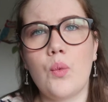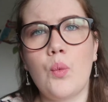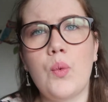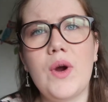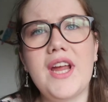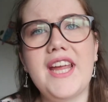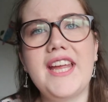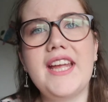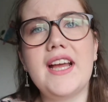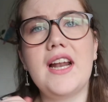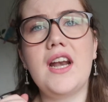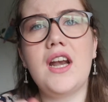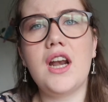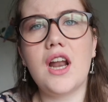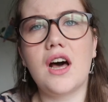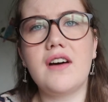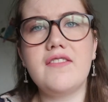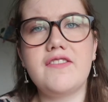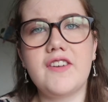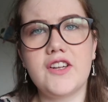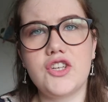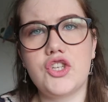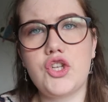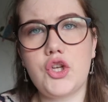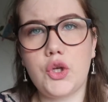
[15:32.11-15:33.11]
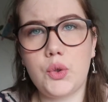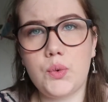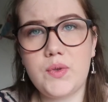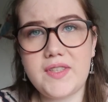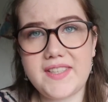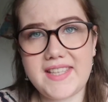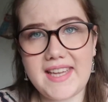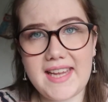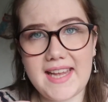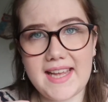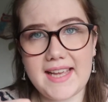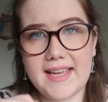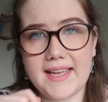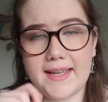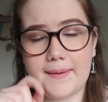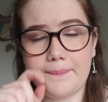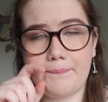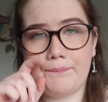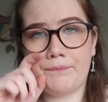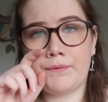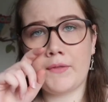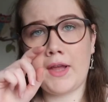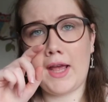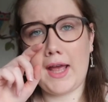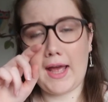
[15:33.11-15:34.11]
We love to see it.
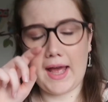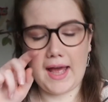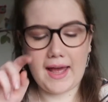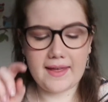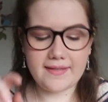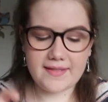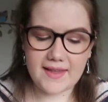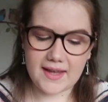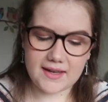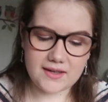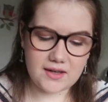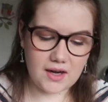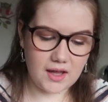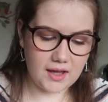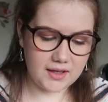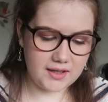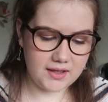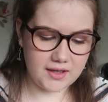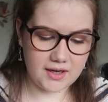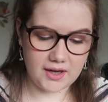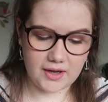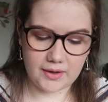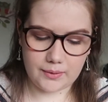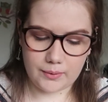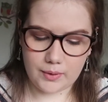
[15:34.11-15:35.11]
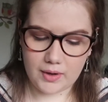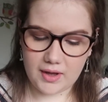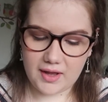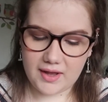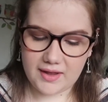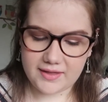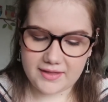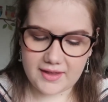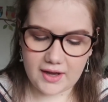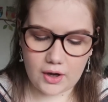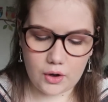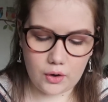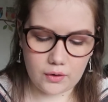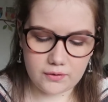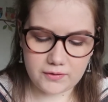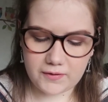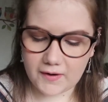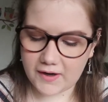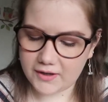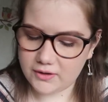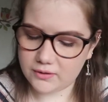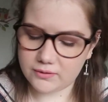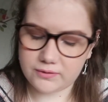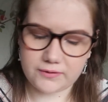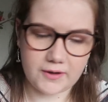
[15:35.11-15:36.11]
And then, like, you know, that whole
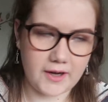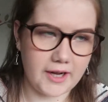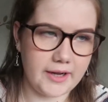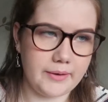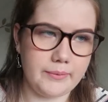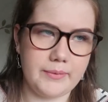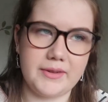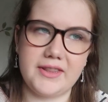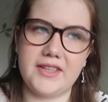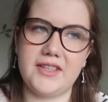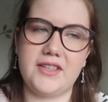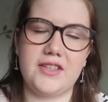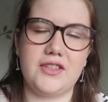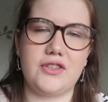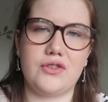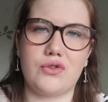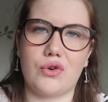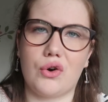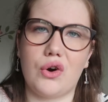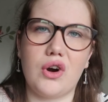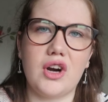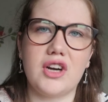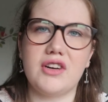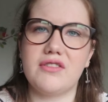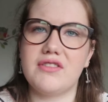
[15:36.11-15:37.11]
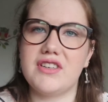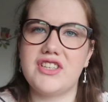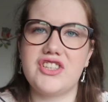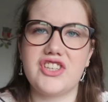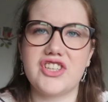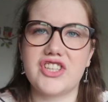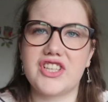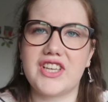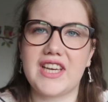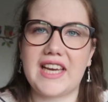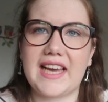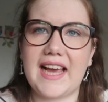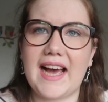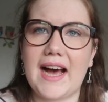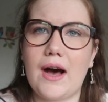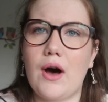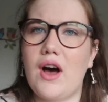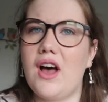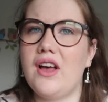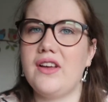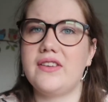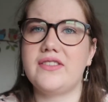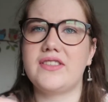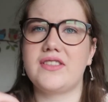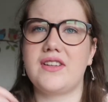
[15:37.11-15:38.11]
final fight with the destroyer was just
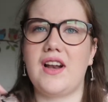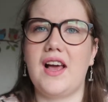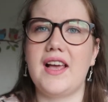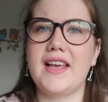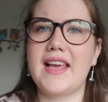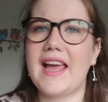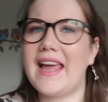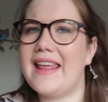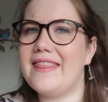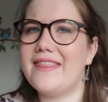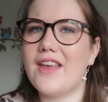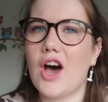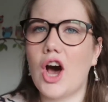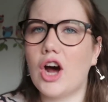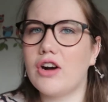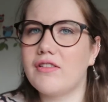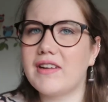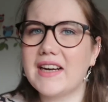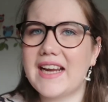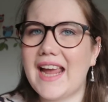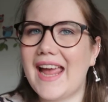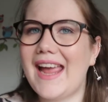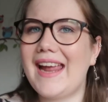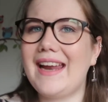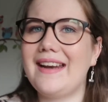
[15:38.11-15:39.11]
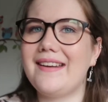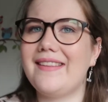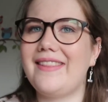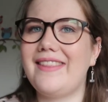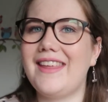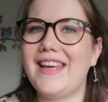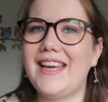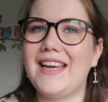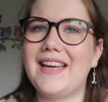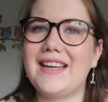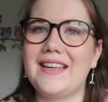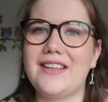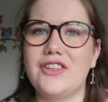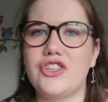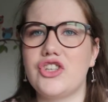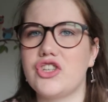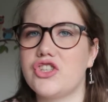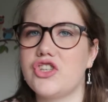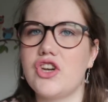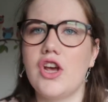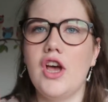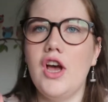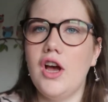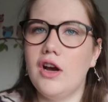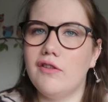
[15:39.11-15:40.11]
kick-ass, like in the hurricane thing and
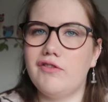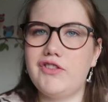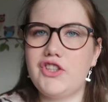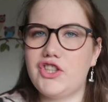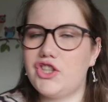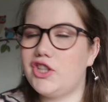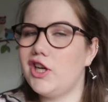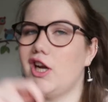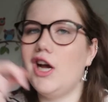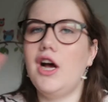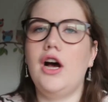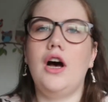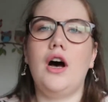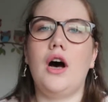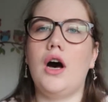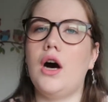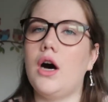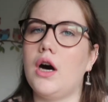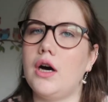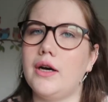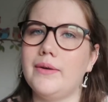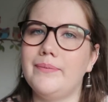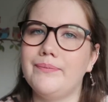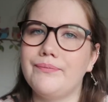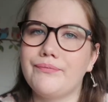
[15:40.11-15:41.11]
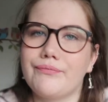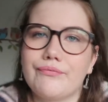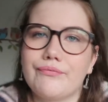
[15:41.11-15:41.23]
just, oh.